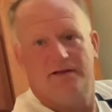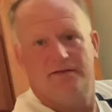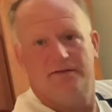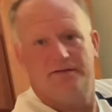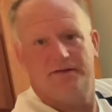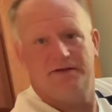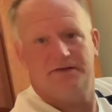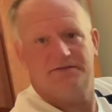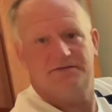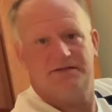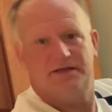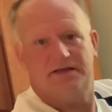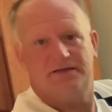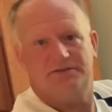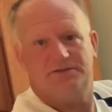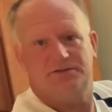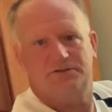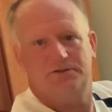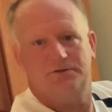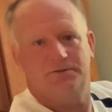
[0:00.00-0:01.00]
These
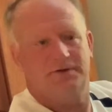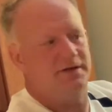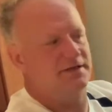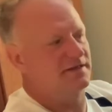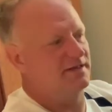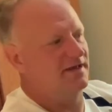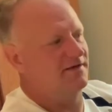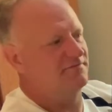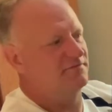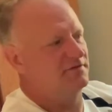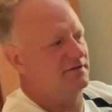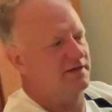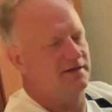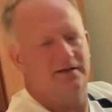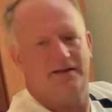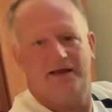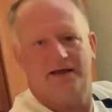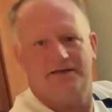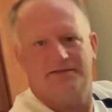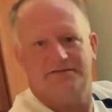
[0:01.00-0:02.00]
screw-in leveling
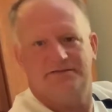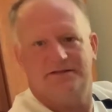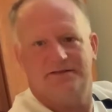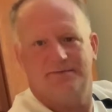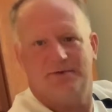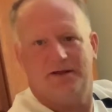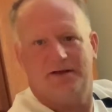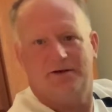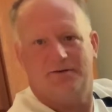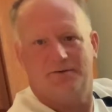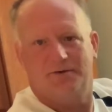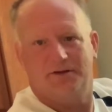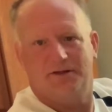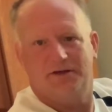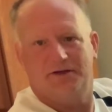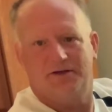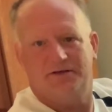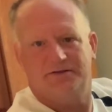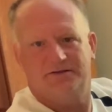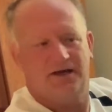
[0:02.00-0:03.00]
legs seem like a really
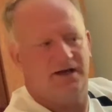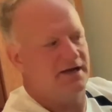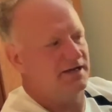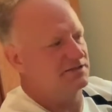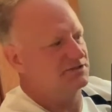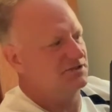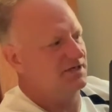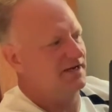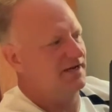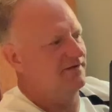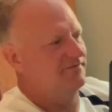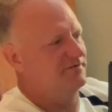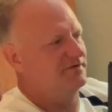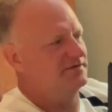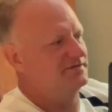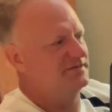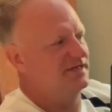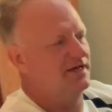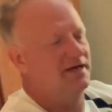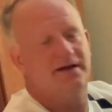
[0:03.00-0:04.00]
good touch. I
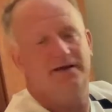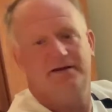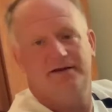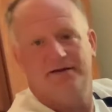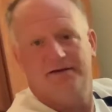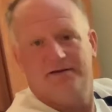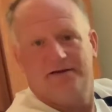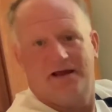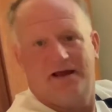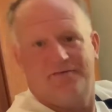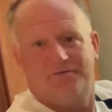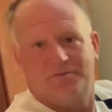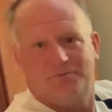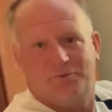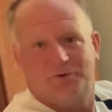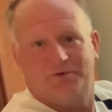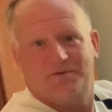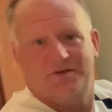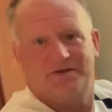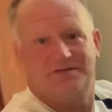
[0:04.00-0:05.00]
haven't
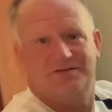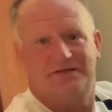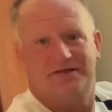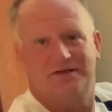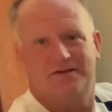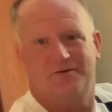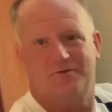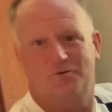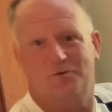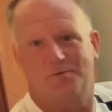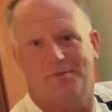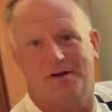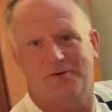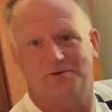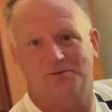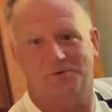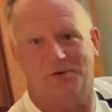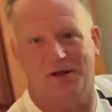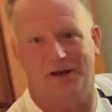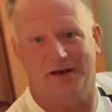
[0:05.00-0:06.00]
put this into the room I
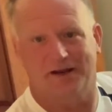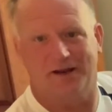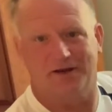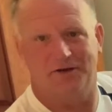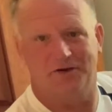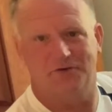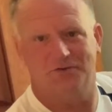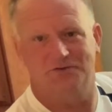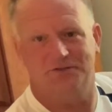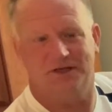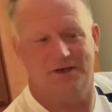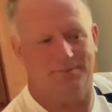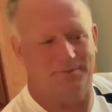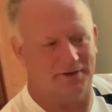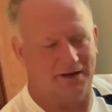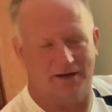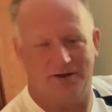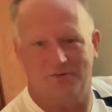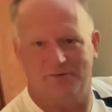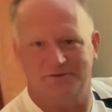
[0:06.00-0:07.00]
was planning on using it, but
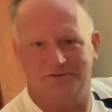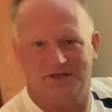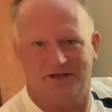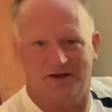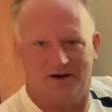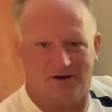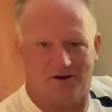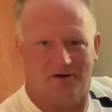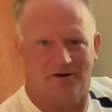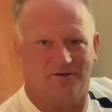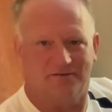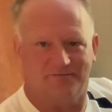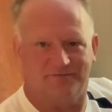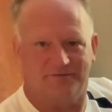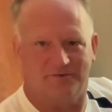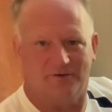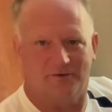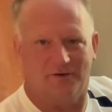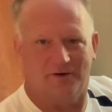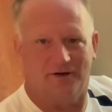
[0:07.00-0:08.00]
I know it's got a hard
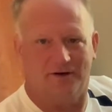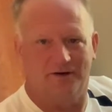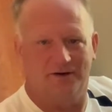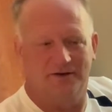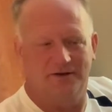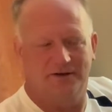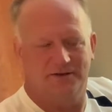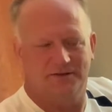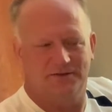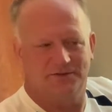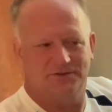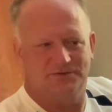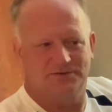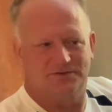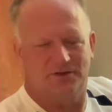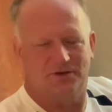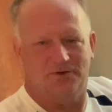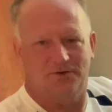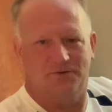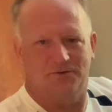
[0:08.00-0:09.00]
floor,
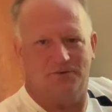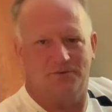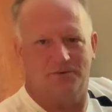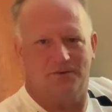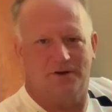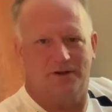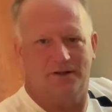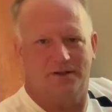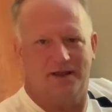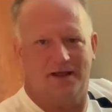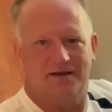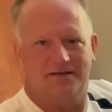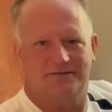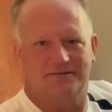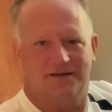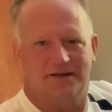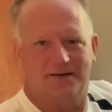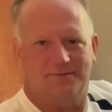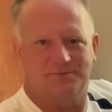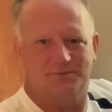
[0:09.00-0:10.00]
so a lot of
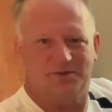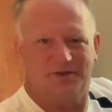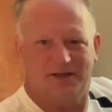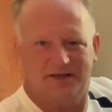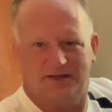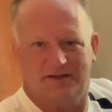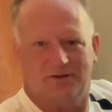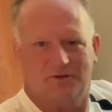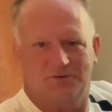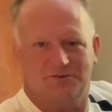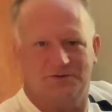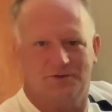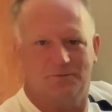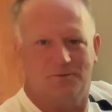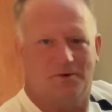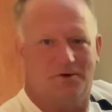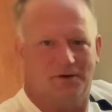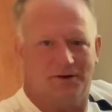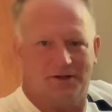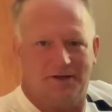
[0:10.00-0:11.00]
times when you get close to the
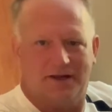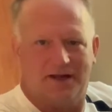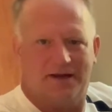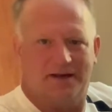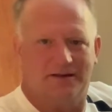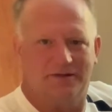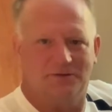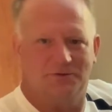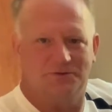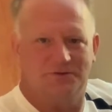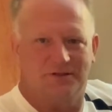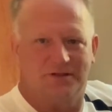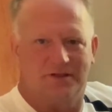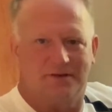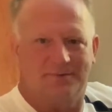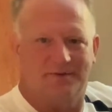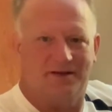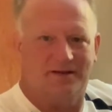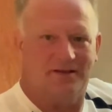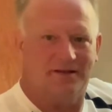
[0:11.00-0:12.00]
wall, you kind of lose a little
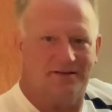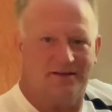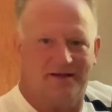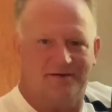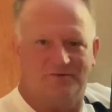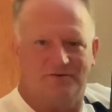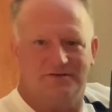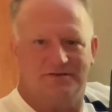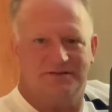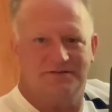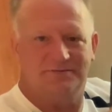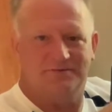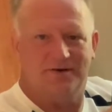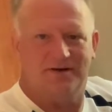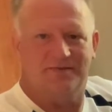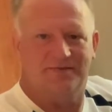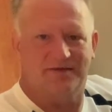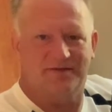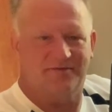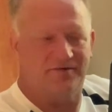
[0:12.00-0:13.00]
bit of the levelness right
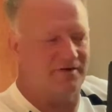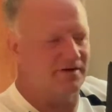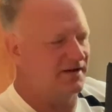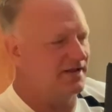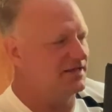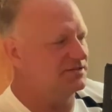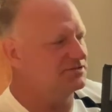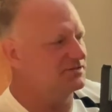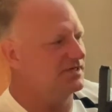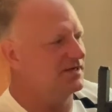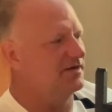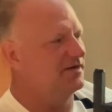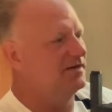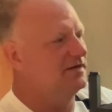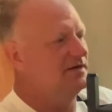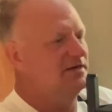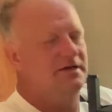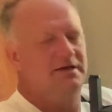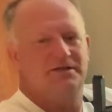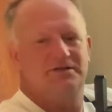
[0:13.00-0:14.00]
at the very edge there.
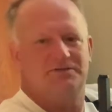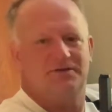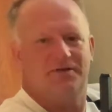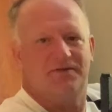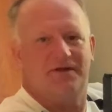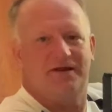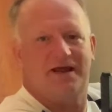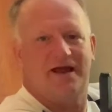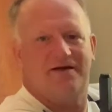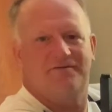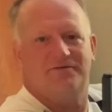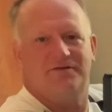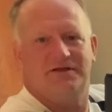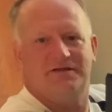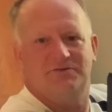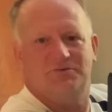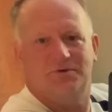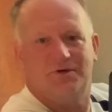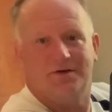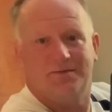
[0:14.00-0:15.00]
So I think having
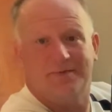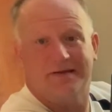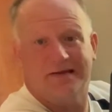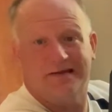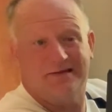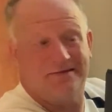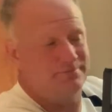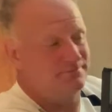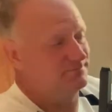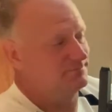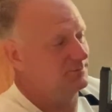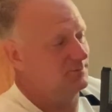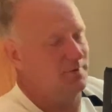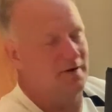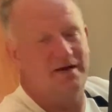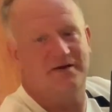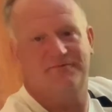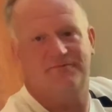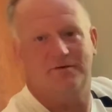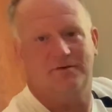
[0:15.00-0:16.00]
these were going to be
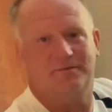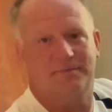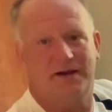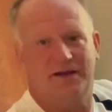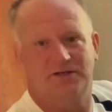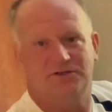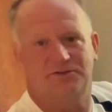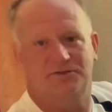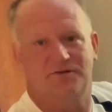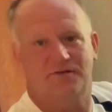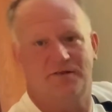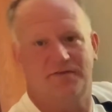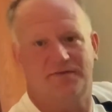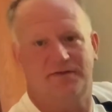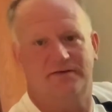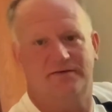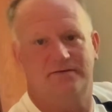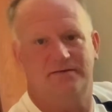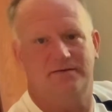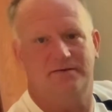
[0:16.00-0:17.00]
great for making sure that
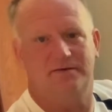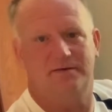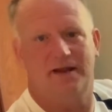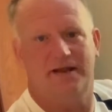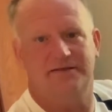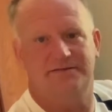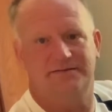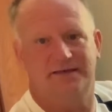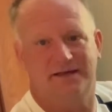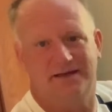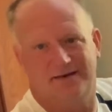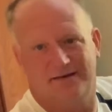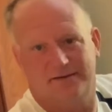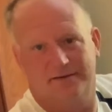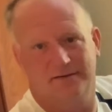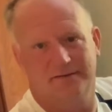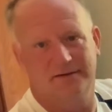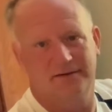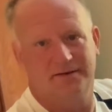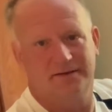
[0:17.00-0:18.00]
the nightstand
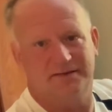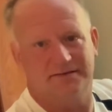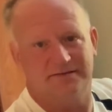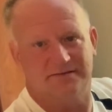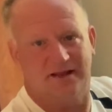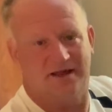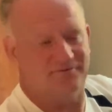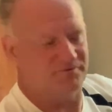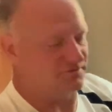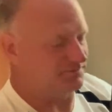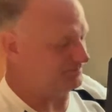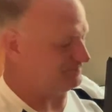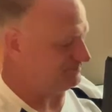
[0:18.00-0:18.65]
is level.